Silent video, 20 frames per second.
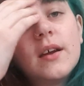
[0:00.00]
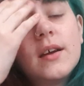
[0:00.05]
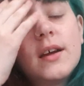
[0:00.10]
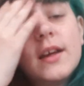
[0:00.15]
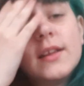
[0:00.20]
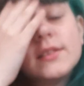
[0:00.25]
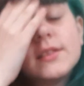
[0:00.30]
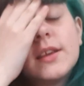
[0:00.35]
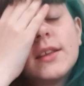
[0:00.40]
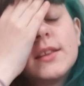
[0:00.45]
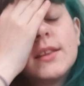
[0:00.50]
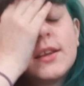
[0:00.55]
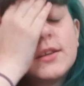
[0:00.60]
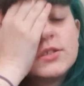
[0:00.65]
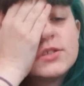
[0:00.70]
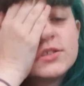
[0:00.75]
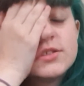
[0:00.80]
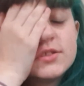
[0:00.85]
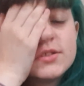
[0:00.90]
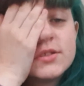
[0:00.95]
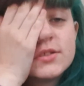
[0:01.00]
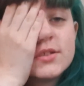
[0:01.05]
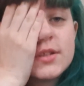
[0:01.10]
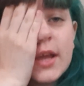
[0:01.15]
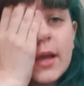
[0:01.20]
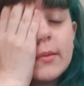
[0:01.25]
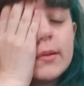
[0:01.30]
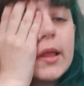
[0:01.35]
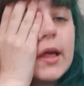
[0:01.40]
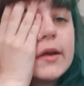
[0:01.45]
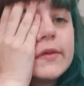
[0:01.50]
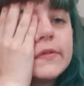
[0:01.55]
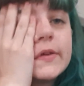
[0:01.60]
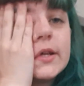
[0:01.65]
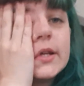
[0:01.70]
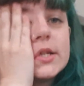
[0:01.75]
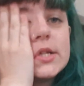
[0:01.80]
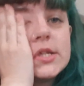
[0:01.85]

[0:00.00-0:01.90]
And then they just kept laughing and